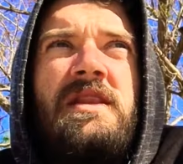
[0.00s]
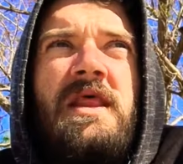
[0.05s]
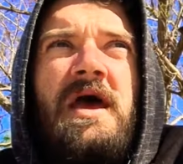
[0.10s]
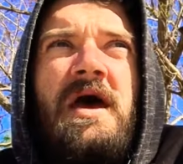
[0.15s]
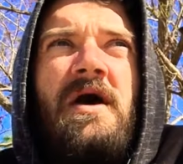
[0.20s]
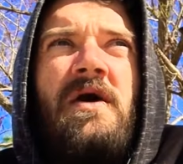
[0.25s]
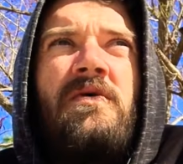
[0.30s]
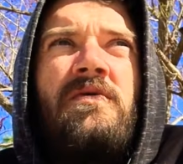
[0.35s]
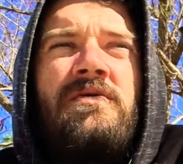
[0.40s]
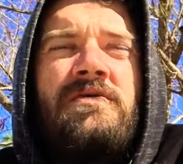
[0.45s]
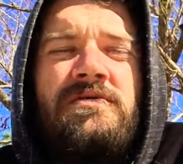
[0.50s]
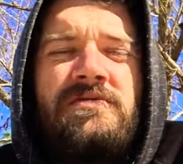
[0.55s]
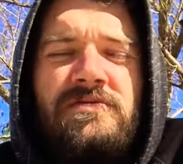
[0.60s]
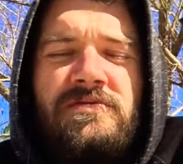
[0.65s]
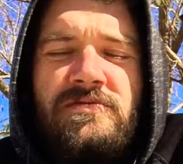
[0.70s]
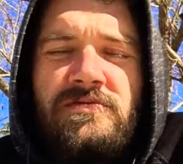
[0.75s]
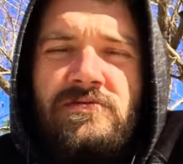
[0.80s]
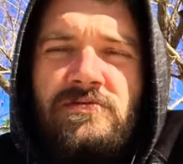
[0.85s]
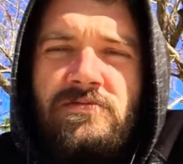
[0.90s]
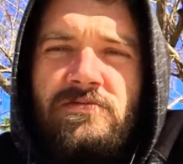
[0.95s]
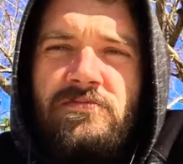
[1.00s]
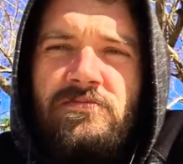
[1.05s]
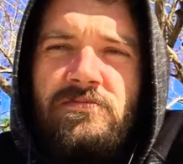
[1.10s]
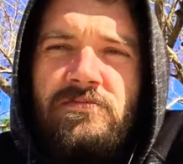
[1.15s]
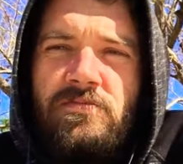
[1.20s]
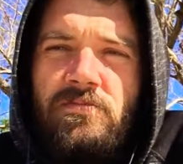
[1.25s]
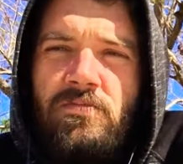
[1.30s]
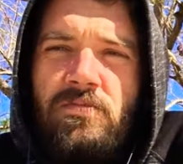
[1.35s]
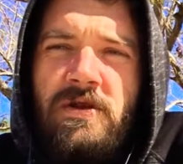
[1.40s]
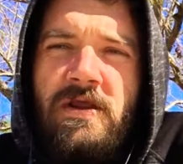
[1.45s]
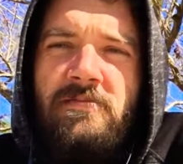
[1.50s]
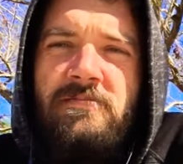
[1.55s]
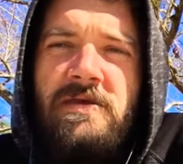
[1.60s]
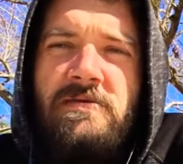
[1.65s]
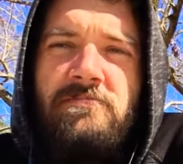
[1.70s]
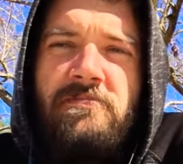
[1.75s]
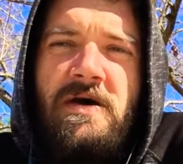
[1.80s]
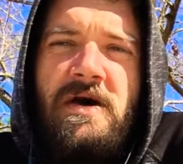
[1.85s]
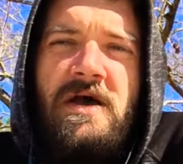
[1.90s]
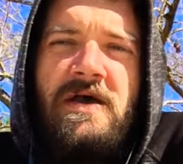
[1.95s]
Now, what I
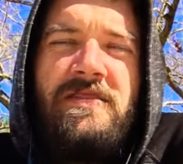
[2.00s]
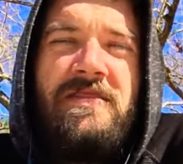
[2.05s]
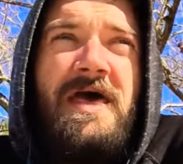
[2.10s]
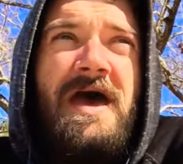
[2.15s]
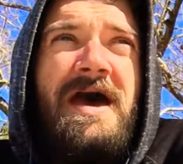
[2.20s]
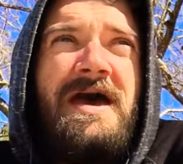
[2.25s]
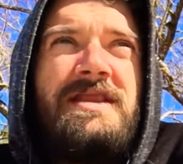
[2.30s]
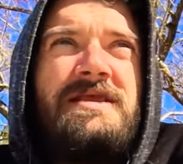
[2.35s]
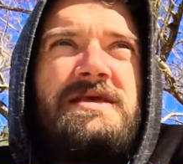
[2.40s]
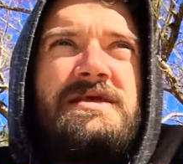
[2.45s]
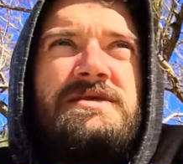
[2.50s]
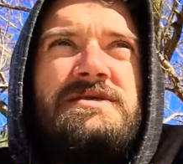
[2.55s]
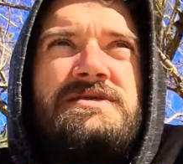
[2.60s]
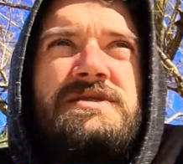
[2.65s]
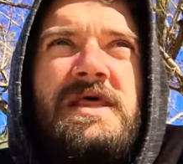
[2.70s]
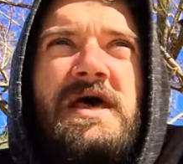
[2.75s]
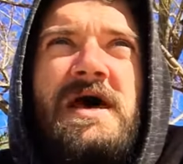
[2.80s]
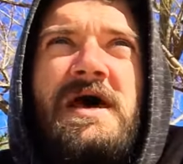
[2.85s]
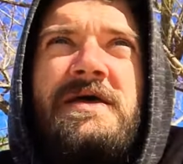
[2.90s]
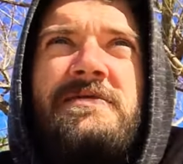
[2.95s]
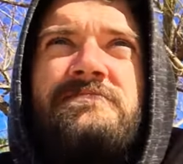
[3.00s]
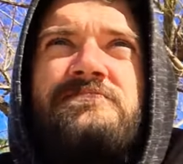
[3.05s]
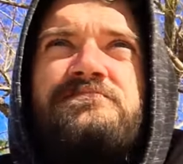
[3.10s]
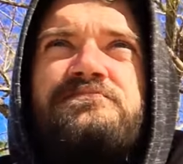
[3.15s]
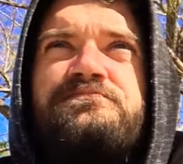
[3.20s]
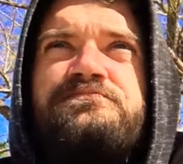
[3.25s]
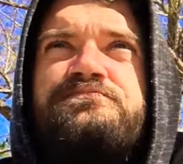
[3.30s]
mean by that is that